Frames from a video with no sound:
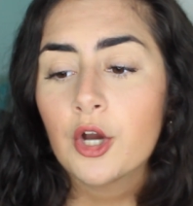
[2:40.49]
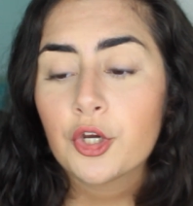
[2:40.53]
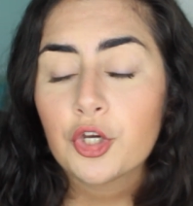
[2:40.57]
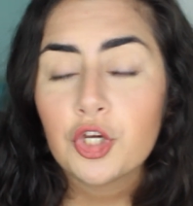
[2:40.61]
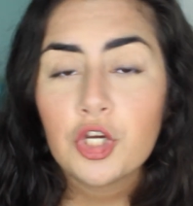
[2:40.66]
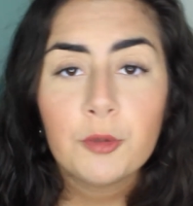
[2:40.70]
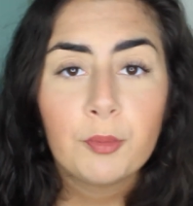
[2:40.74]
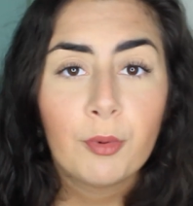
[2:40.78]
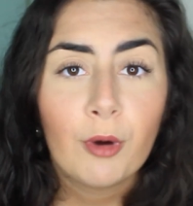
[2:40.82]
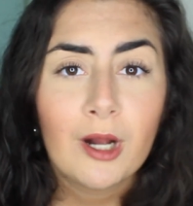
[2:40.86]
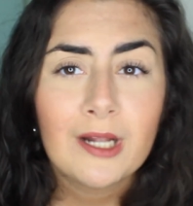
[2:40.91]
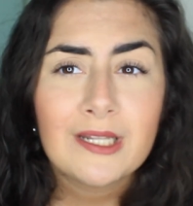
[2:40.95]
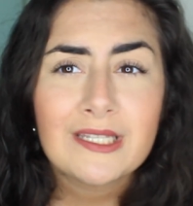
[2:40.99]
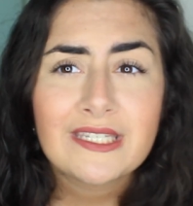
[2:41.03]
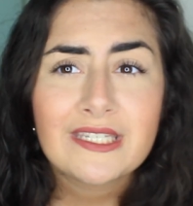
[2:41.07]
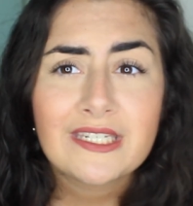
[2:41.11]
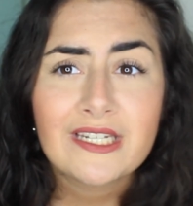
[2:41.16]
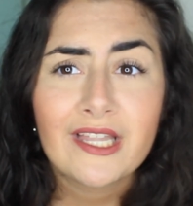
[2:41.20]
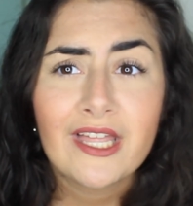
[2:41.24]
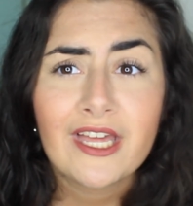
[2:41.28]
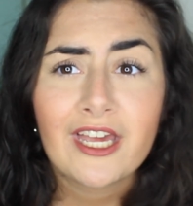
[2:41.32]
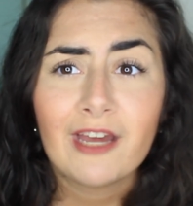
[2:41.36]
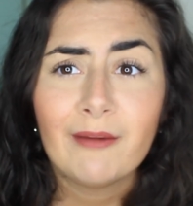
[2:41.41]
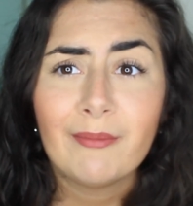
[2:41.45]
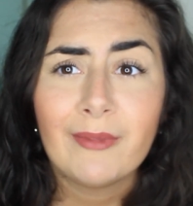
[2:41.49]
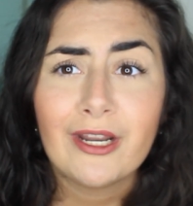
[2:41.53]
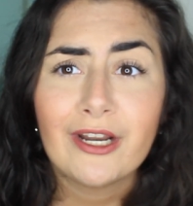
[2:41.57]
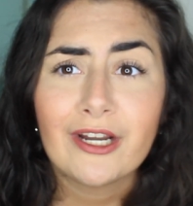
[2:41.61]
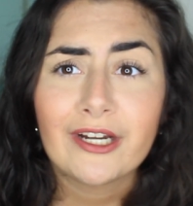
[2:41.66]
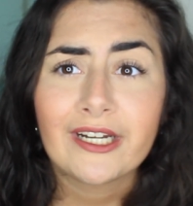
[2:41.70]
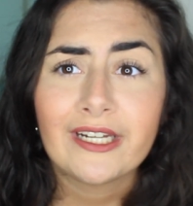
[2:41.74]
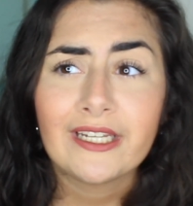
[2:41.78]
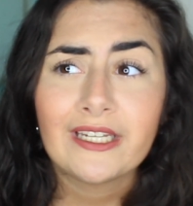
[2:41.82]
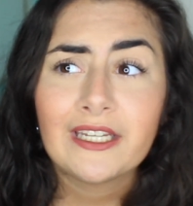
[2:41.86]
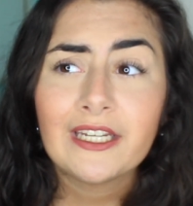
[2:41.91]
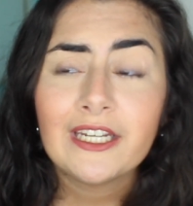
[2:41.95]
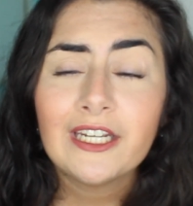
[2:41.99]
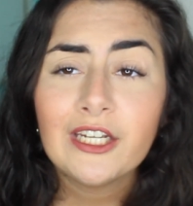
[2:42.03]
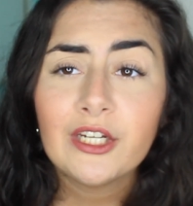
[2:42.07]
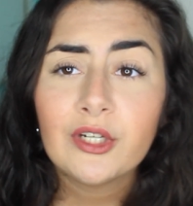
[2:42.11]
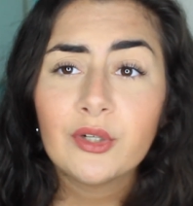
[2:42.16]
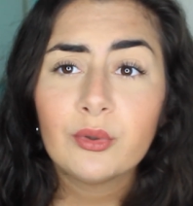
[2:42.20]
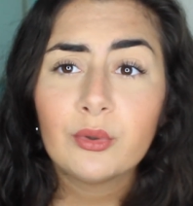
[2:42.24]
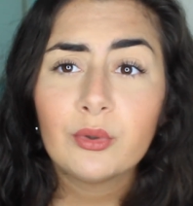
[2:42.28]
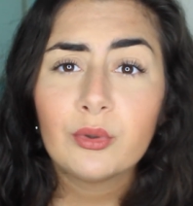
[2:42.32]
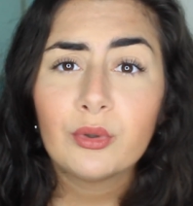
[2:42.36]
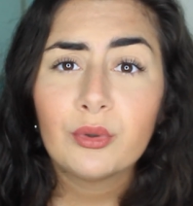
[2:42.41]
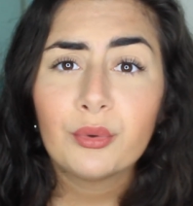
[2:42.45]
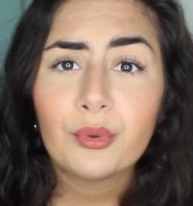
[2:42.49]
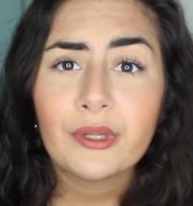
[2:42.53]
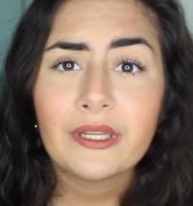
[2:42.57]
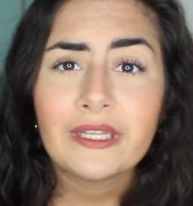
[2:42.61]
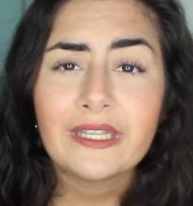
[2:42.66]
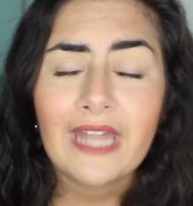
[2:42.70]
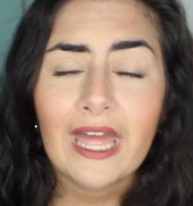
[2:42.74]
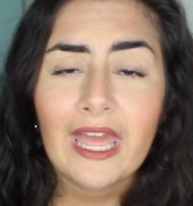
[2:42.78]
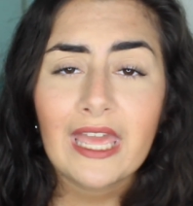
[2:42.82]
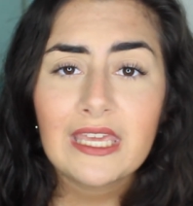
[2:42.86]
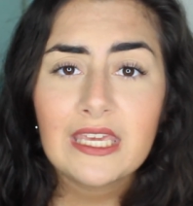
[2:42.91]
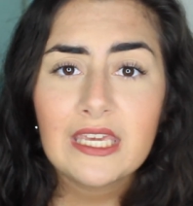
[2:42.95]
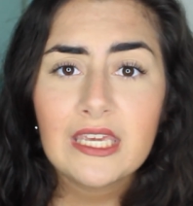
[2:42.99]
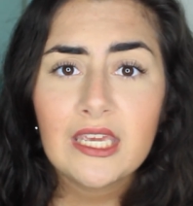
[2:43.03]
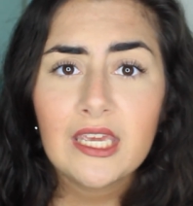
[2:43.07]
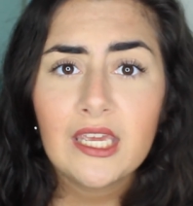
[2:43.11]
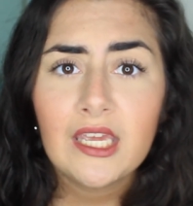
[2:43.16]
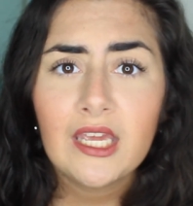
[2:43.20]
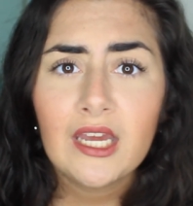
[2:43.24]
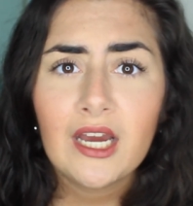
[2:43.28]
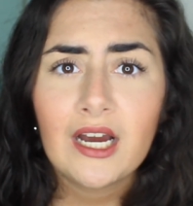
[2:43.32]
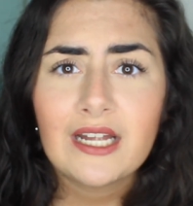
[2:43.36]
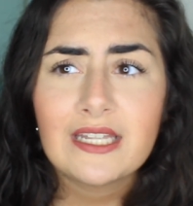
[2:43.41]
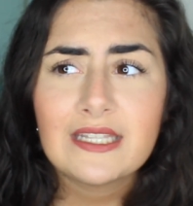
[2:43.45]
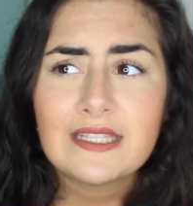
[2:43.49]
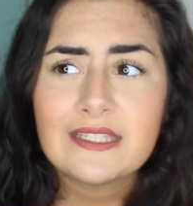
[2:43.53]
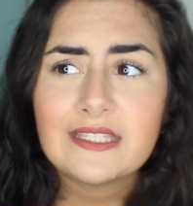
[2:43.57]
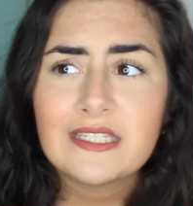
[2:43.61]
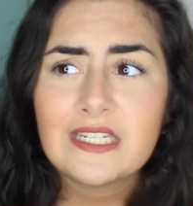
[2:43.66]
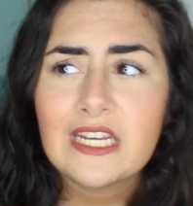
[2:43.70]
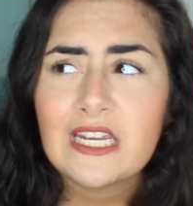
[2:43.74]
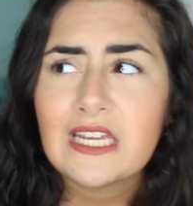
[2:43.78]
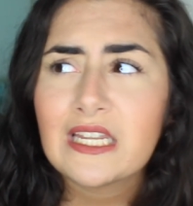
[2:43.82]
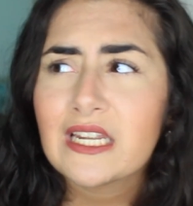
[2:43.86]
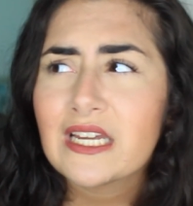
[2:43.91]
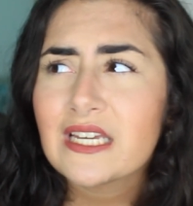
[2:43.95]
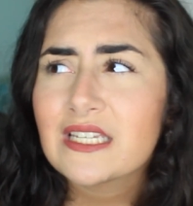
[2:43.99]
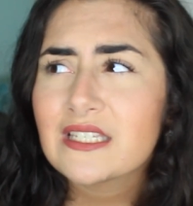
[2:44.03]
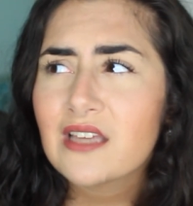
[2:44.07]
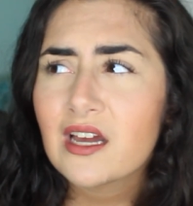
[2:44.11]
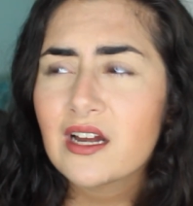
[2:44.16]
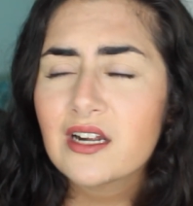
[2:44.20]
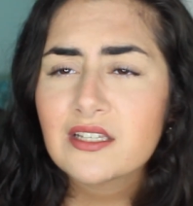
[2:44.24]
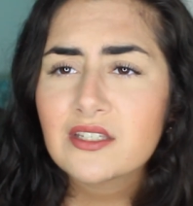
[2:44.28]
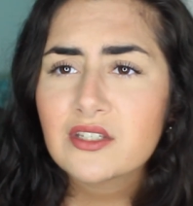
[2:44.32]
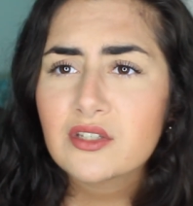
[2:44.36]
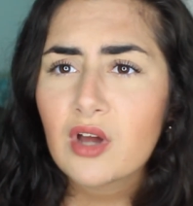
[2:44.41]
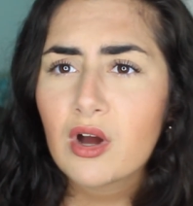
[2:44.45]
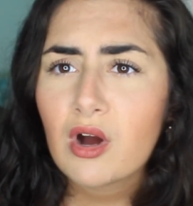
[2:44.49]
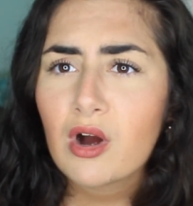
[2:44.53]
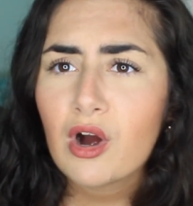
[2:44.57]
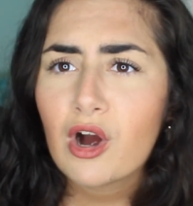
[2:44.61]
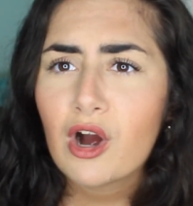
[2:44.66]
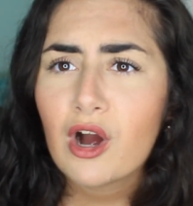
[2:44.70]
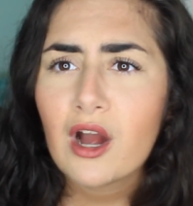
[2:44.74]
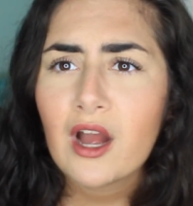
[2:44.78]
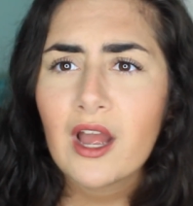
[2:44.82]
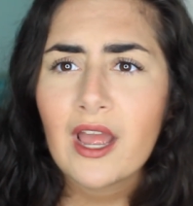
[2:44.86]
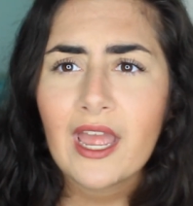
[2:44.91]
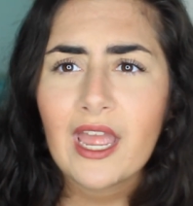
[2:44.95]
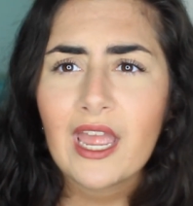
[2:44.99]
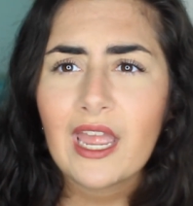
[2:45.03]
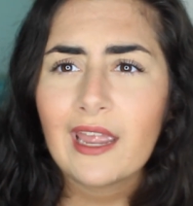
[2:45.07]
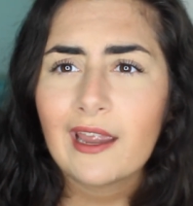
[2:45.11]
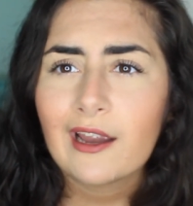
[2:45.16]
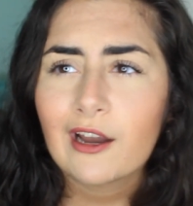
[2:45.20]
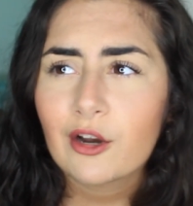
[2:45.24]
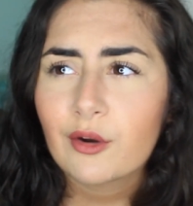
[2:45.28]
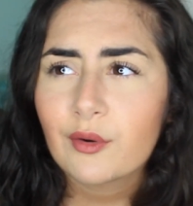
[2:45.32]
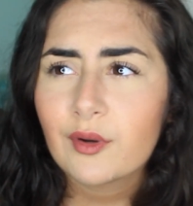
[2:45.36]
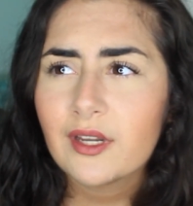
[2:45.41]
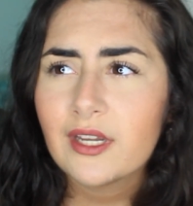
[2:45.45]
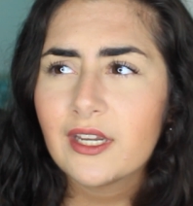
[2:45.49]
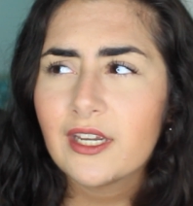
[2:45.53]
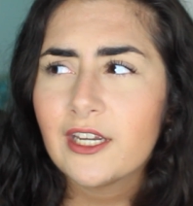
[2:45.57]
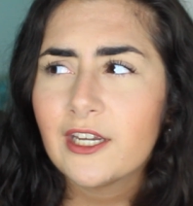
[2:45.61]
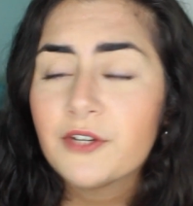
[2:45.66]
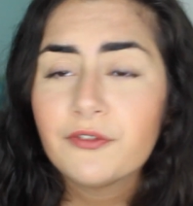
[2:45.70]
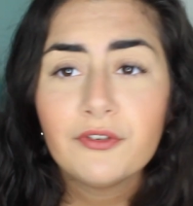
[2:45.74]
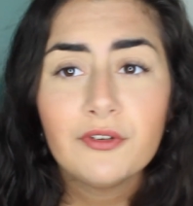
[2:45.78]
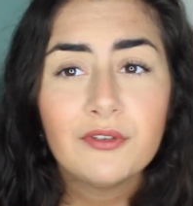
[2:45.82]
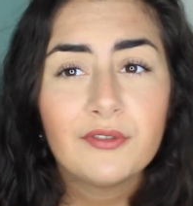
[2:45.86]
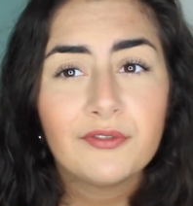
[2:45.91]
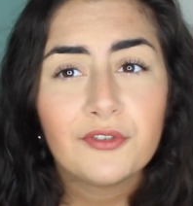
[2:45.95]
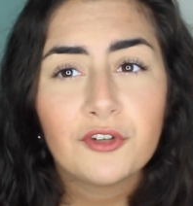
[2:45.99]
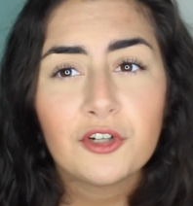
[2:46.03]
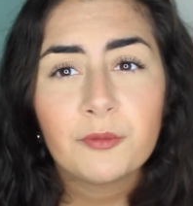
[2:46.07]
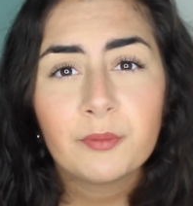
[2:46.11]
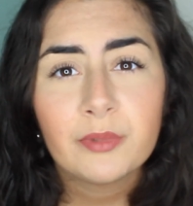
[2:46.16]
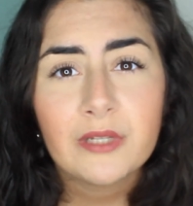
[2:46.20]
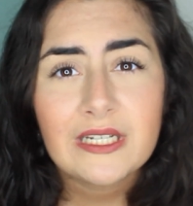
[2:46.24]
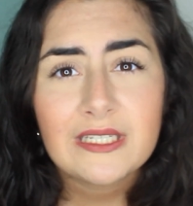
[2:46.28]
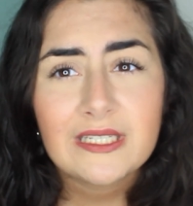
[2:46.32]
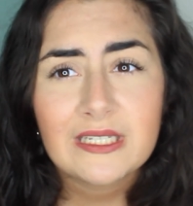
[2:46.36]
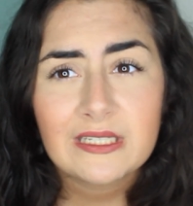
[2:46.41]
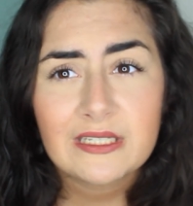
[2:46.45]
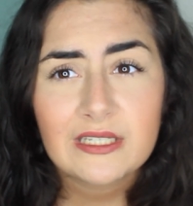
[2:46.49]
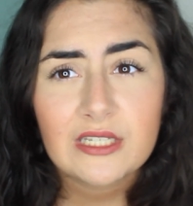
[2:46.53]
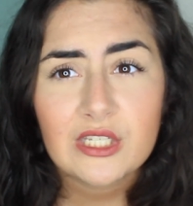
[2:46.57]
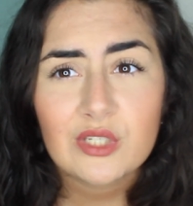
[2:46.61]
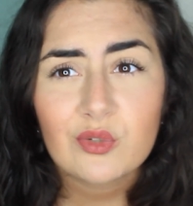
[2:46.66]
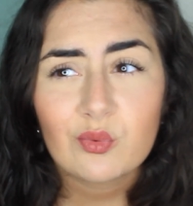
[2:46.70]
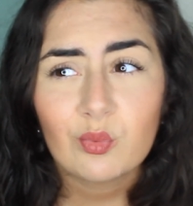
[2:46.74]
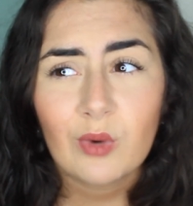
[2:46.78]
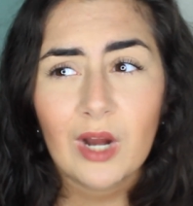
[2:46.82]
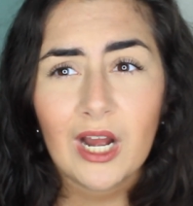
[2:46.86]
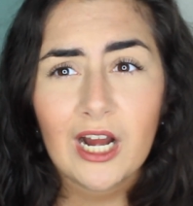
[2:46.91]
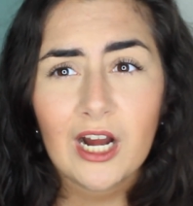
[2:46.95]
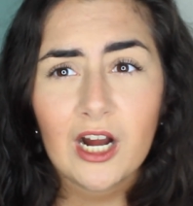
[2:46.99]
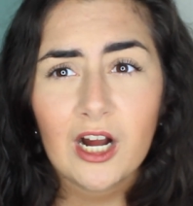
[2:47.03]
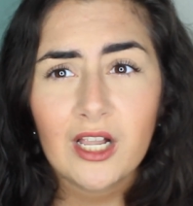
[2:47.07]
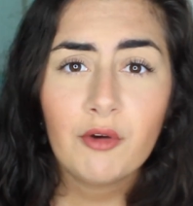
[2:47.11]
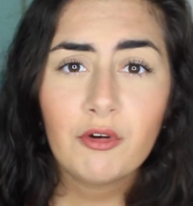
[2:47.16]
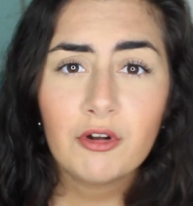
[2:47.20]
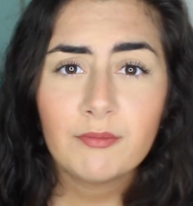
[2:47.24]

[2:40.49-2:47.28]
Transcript: coupons to like American Eagle, Nike, Adidas, I saw, Aerie, different food places as well.